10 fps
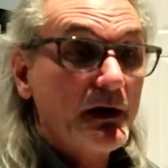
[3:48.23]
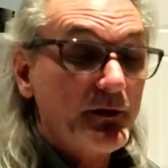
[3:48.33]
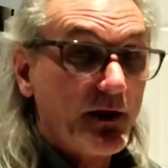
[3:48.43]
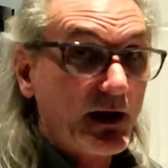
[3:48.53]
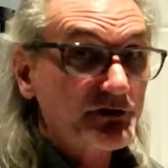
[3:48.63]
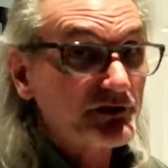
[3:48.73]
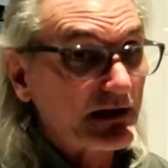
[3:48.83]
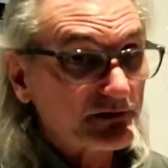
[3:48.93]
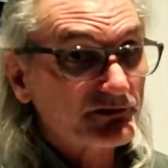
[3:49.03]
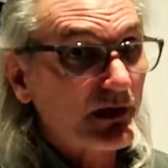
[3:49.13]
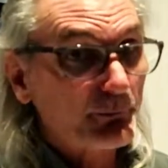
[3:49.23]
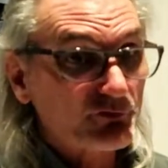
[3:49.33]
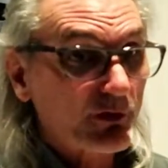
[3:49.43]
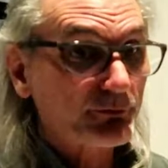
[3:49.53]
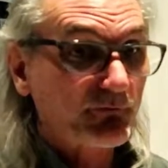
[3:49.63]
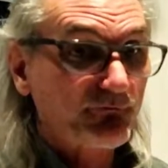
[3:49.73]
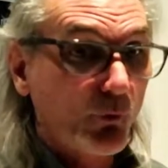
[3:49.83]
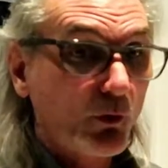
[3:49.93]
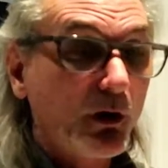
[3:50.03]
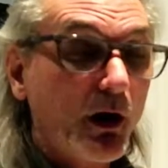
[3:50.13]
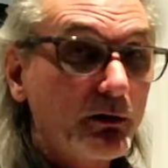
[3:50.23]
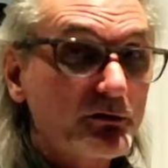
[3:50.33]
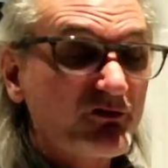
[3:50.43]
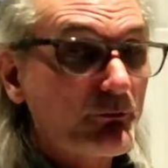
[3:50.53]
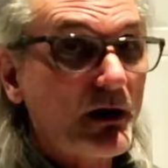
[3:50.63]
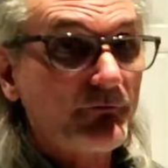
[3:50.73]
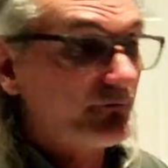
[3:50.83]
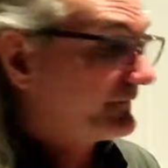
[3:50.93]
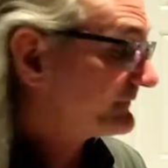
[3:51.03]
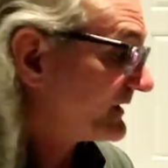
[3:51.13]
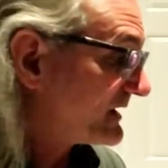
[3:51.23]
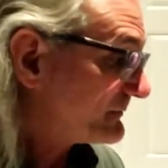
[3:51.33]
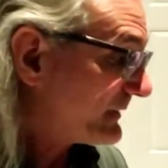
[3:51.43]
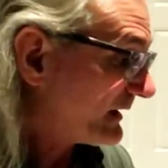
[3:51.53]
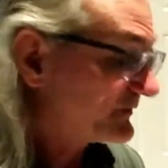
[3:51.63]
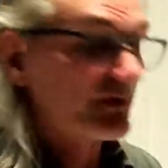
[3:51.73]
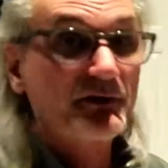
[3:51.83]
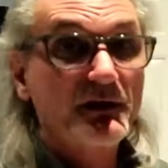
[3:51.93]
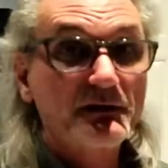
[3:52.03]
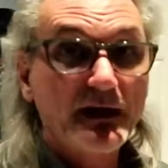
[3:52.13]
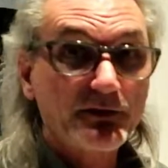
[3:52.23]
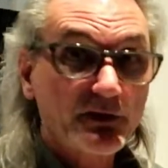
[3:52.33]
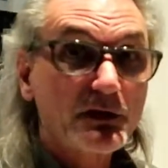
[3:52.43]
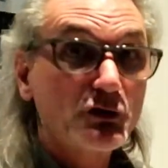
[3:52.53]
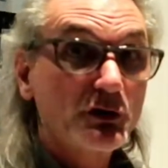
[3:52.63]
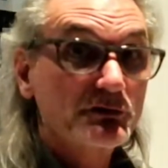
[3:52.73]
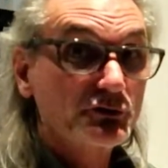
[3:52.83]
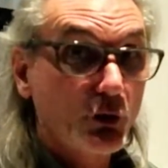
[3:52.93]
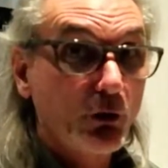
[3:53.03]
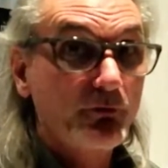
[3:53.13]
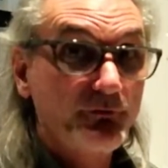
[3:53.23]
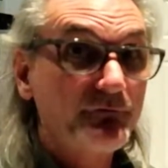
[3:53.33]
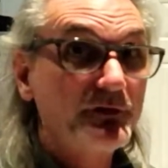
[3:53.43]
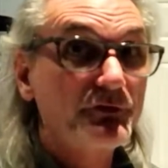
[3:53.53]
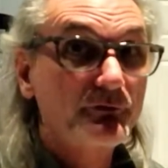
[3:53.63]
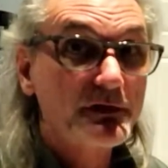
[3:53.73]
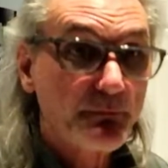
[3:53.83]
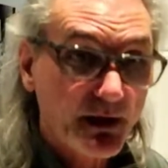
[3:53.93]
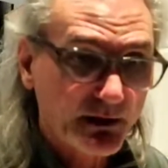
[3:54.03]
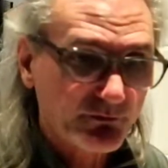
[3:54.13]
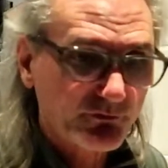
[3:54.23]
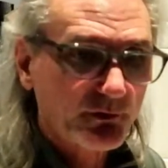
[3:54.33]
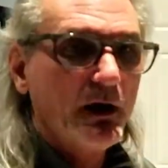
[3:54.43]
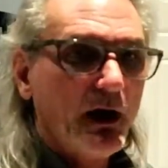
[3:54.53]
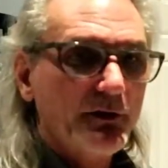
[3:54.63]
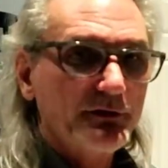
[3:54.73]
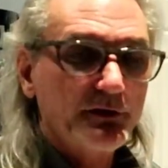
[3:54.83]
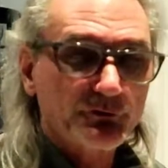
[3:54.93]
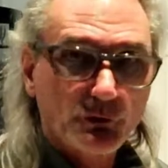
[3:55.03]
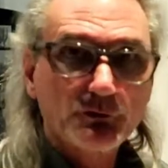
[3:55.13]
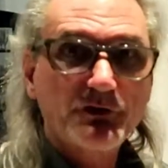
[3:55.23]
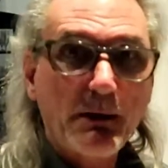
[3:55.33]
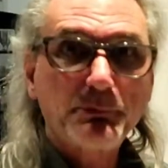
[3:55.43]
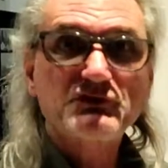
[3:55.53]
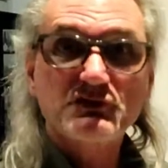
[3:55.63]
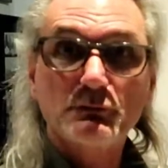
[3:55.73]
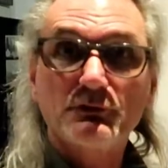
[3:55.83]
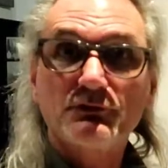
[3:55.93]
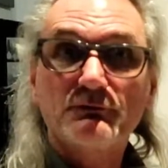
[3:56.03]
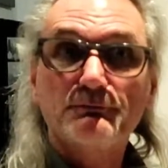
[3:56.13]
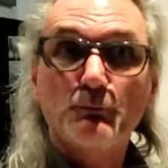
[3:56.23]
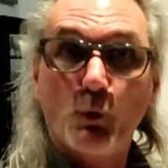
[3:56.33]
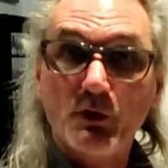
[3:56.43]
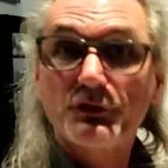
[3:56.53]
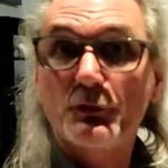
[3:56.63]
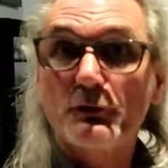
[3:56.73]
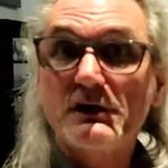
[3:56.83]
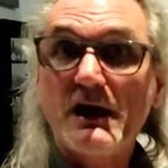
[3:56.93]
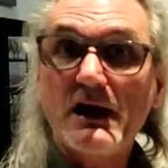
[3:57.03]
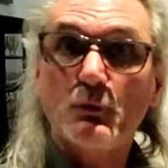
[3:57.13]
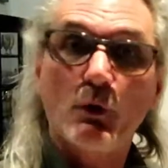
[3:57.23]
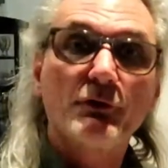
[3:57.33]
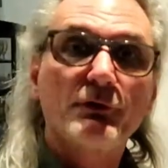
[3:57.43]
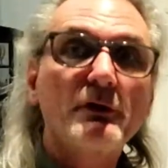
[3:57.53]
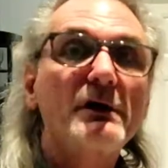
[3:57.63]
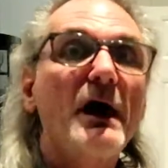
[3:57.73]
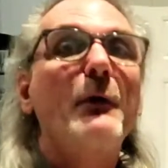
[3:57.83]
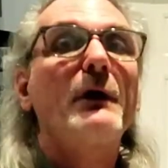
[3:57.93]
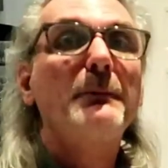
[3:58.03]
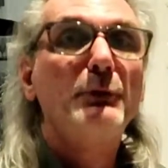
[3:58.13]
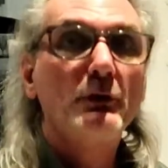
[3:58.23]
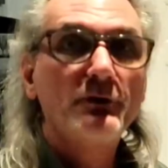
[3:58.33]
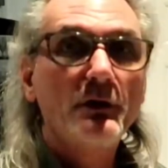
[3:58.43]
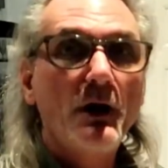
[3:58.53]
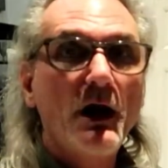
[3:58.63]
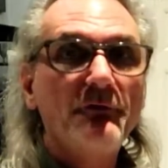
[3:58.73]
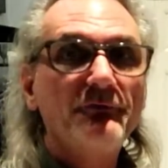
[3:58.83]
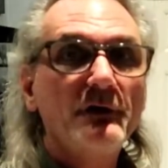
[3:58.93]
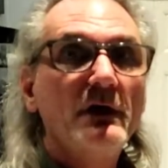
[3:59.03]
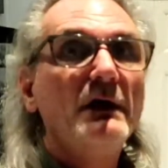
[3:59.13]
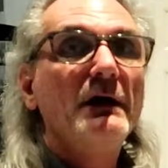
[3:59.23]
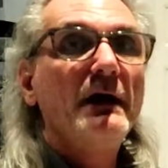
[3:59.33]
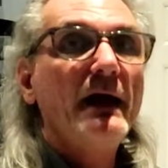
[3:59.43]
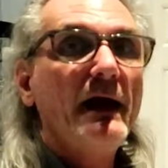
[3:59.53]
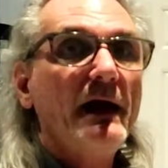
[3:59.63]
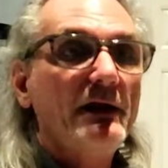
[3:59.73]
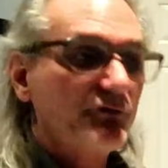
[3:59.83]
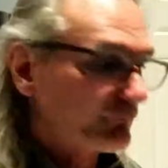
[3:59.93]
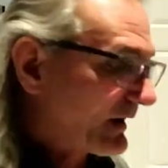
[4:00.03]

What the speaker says: And then I jacked the temperature up to 400 for about 15 minutes. I think that thing cooked a total of 53 minutes. The internal temperature was 138, 139 when I pulled it off. And it's